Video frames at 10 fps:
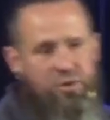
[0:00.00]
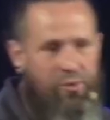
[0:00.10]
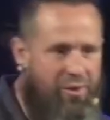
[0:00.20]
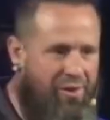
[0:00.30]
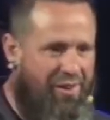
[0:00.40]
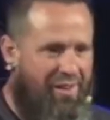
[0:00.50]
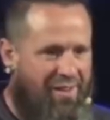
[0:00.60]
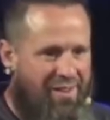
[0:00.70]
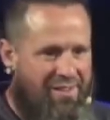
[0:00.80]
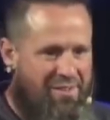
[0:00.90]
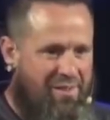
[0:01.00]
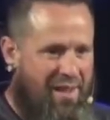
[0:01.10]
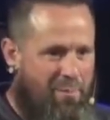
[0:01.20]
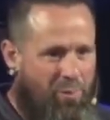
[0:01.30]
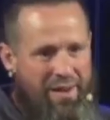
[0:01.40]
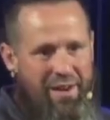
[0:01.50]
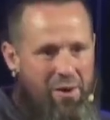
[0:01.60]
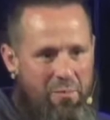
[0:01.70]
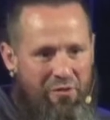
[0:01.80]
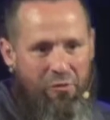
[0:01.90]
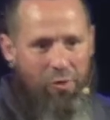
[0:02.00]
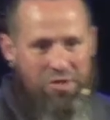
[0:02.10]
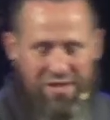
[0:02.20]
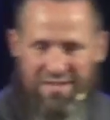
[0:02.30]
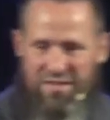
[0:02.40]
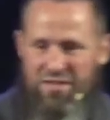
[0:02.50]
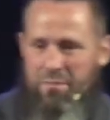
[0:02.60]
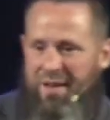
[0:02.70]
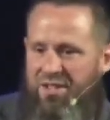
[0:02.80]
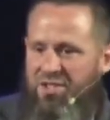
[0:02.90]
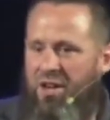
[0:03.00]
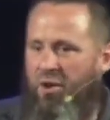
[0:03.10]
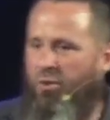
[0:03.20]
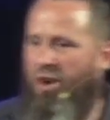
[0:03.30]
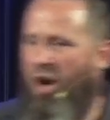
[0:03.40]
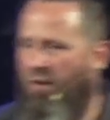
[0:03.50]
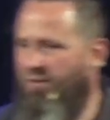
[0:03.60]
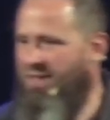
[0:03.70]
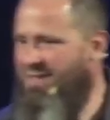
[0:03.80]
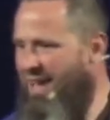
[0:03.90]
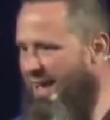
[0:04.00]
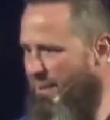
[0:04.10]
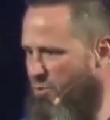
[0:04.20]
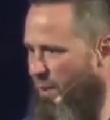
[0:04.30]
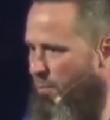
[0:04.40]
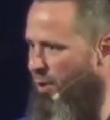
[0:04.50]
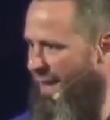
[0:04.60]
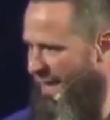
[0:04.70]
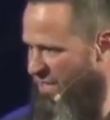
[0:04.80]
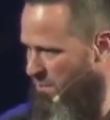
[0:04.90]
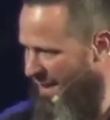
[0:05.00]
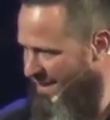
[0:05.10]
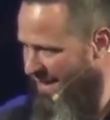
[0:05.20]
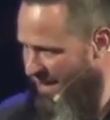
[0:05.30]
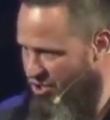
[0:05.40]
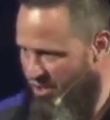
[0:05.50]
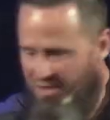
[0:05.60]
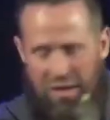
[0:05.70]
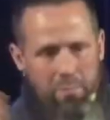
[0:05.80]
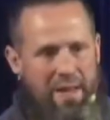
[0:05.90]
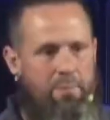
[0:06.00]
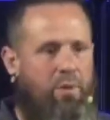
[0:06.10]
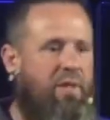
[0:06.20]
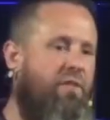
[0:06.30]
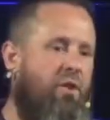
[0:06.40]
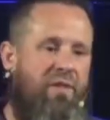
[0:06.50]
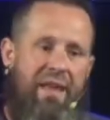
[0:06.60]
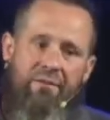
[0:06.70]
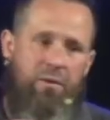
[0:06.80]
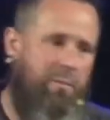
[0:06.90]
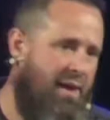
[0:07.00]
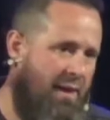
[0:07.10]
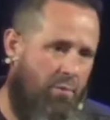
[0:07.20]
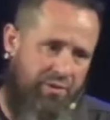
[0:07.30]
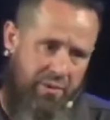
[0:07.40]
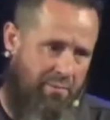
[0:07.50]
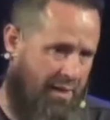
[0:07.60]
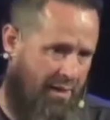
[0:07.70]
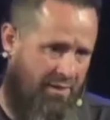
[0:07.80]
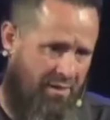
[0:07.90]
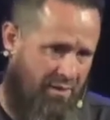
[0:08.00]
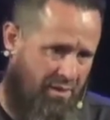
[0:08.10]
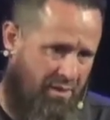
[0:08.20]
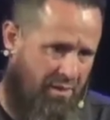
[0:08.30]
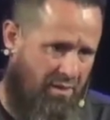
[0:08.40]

adulterer and bring her before Jesus to be stoned, oftentimes we put expectations on people that they'll never be able to meet.